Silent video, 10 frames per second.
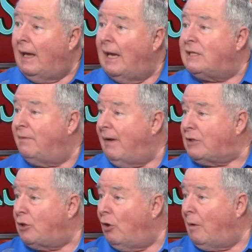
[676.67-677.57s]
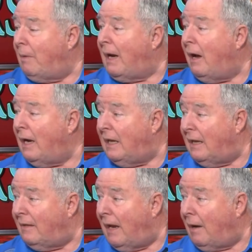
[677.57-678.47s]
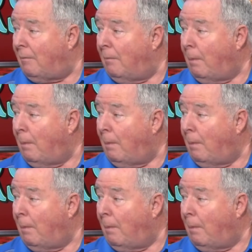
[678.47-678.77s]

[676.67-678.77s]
It is eventually going to bring honey in there.